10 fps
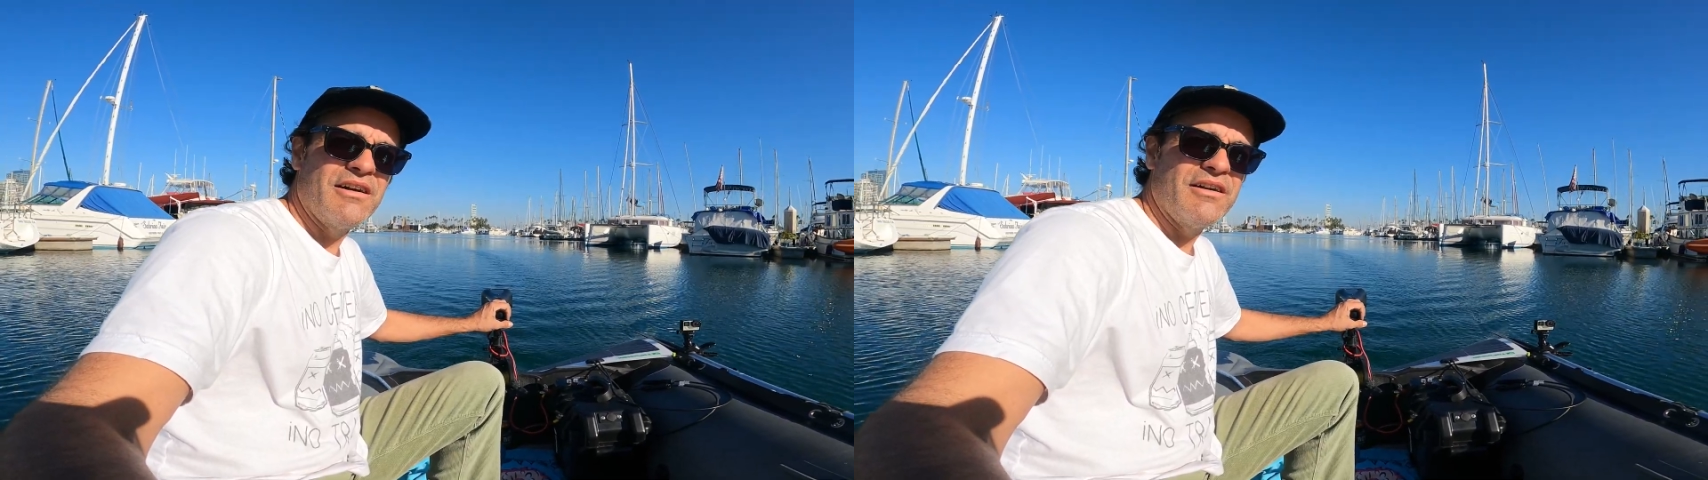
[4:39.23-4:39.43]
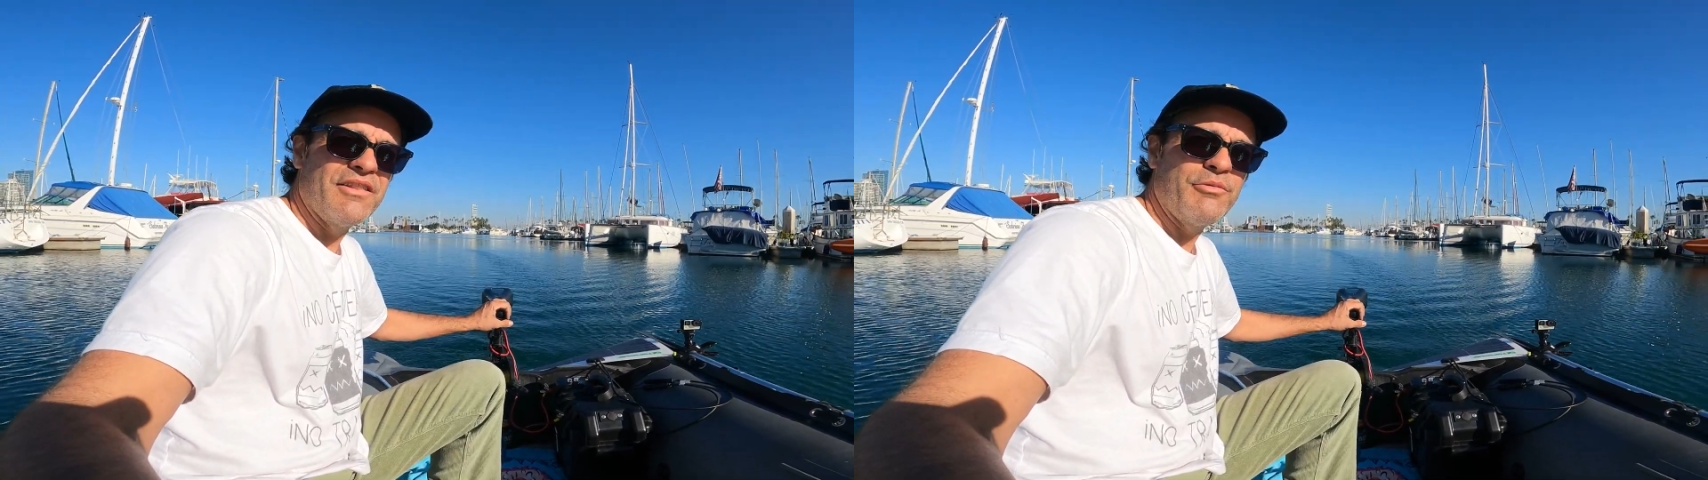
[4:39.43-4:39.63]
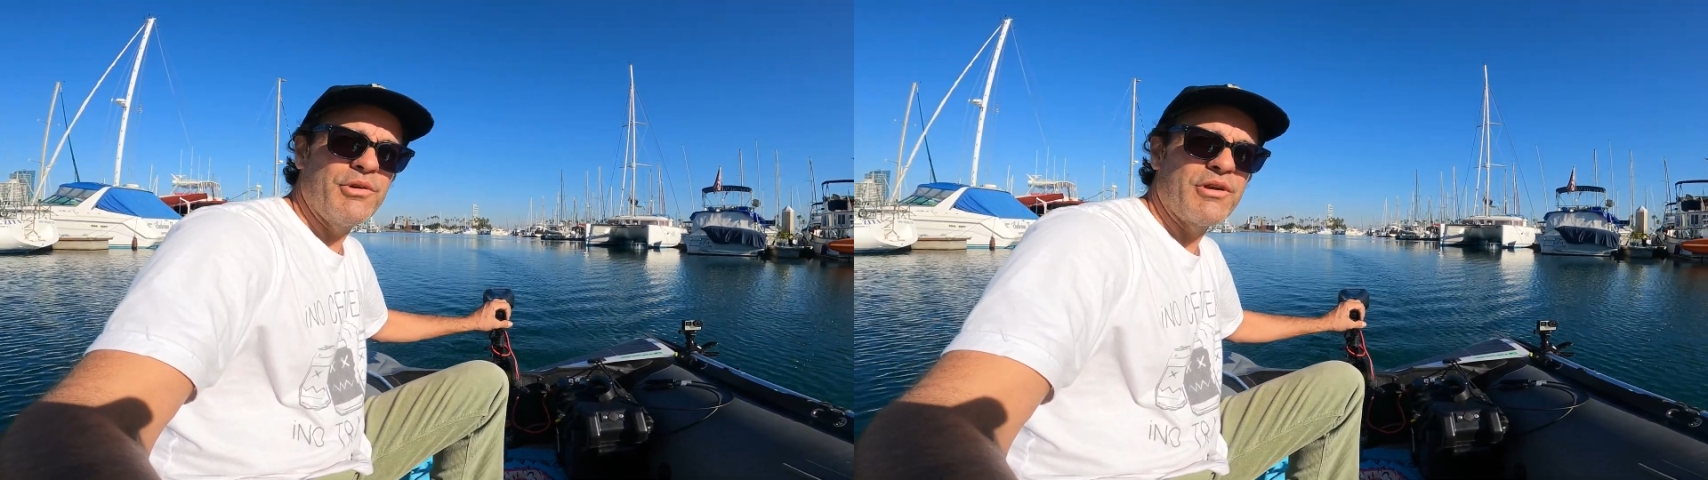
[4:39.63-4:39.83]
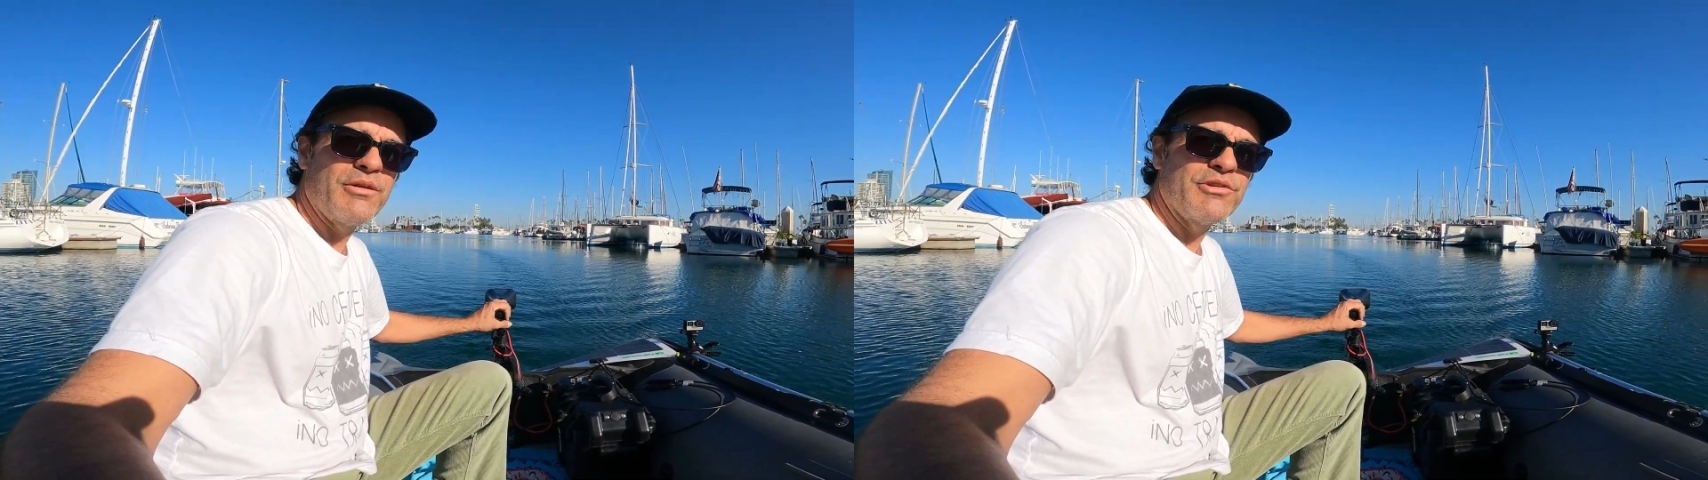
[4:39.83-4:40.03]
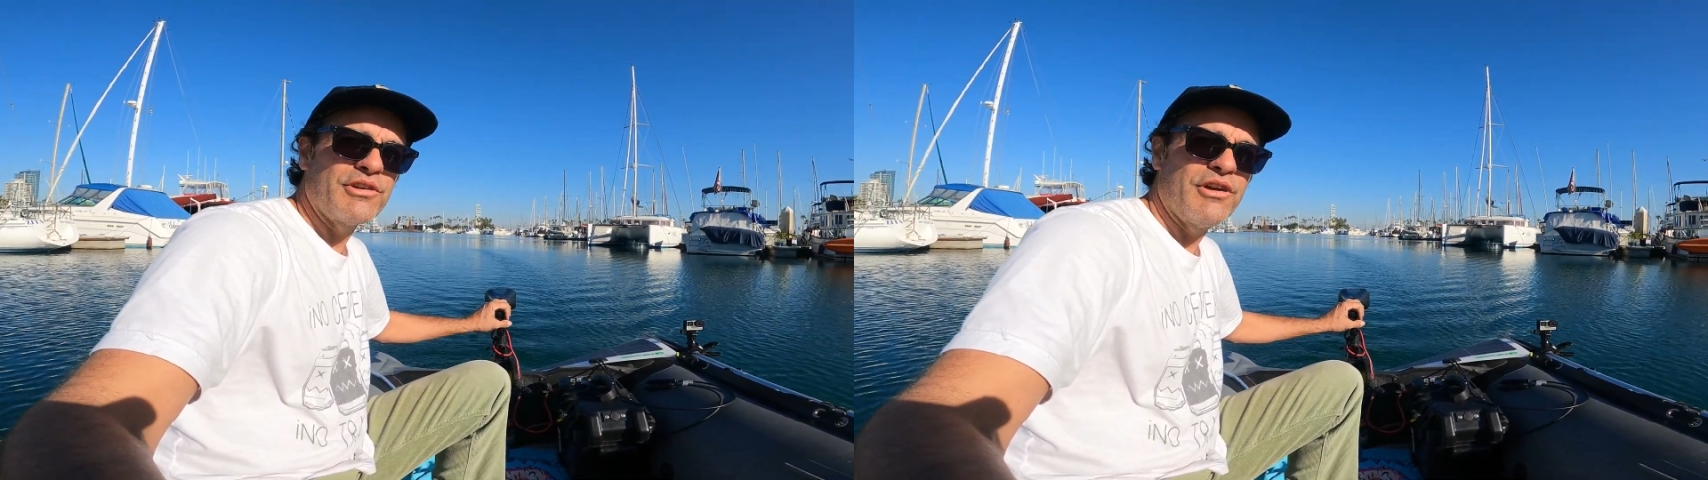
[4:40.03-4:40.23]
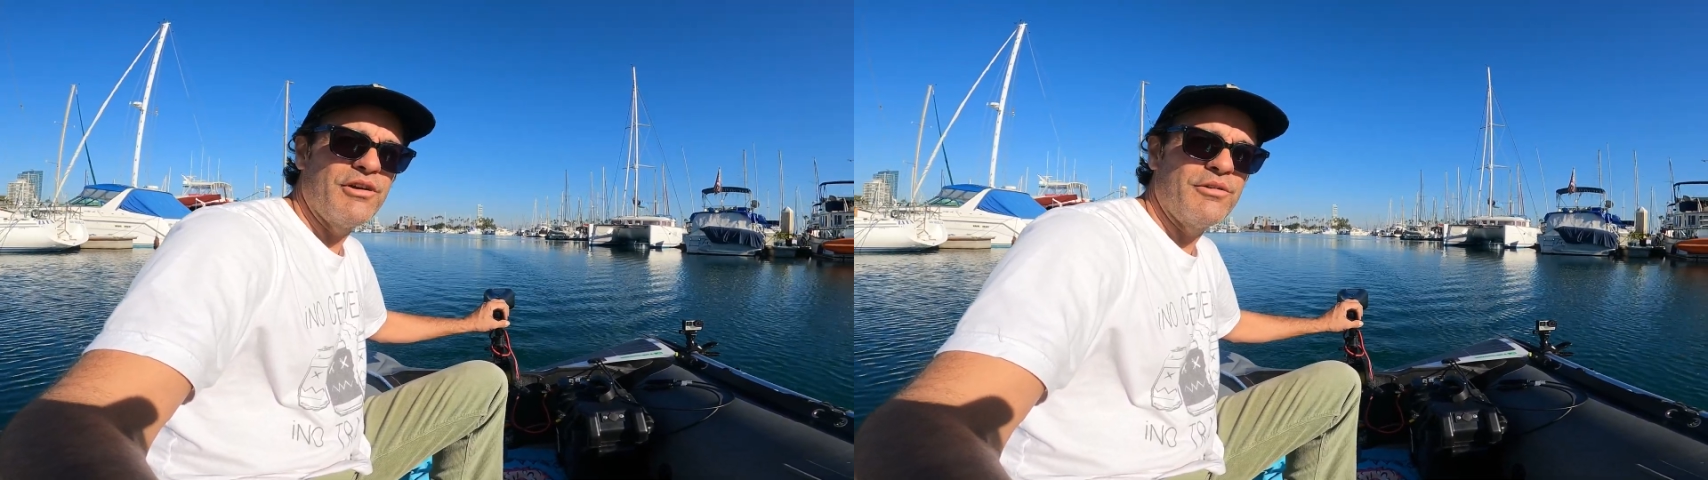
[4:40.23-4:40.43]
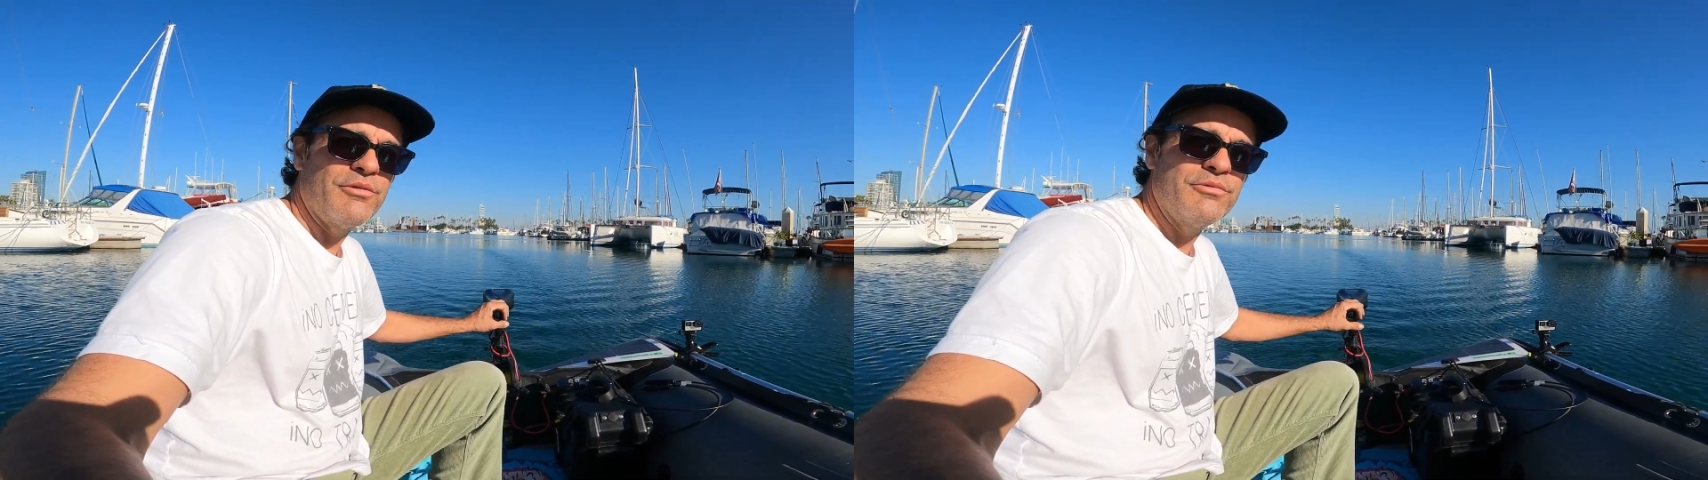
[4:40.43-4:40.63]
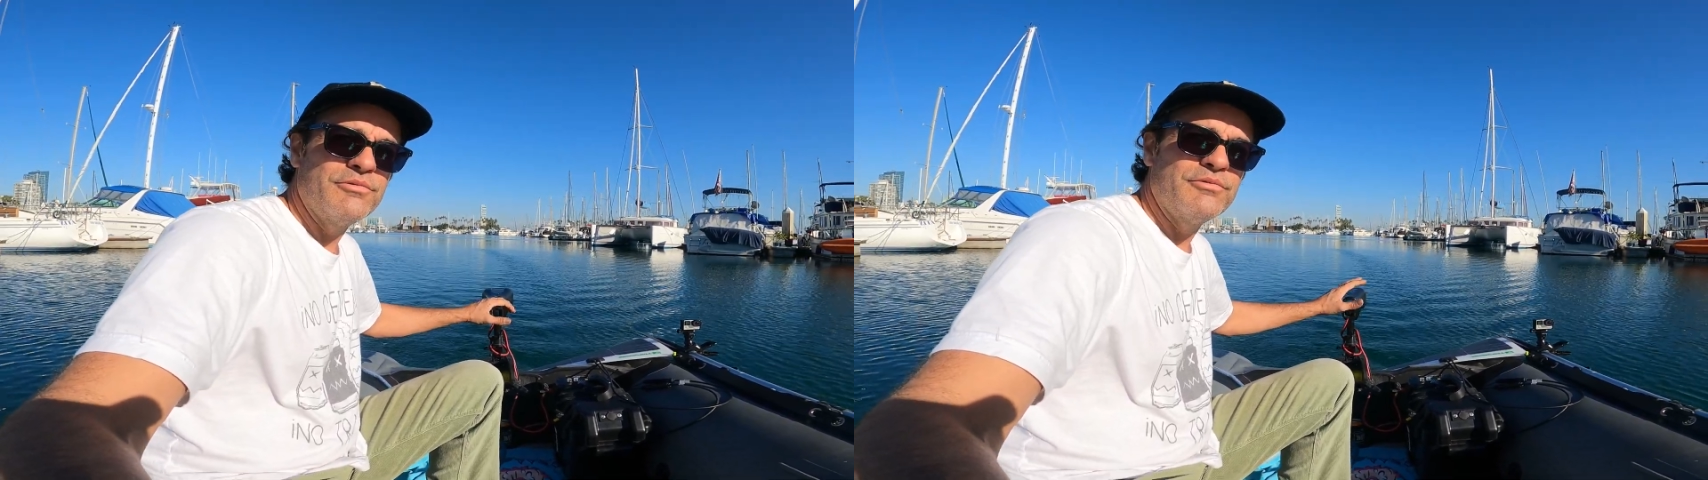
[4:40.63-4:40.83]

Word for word: uh, that we were able to go